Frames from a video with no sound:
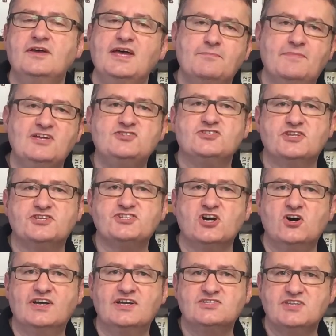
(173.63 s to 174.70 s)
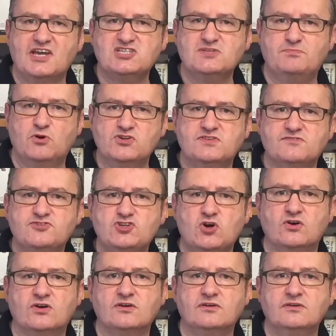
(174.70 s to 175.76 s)
it means that the target takes a point of
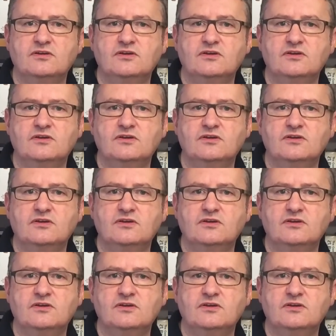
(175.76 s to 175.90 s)
shock.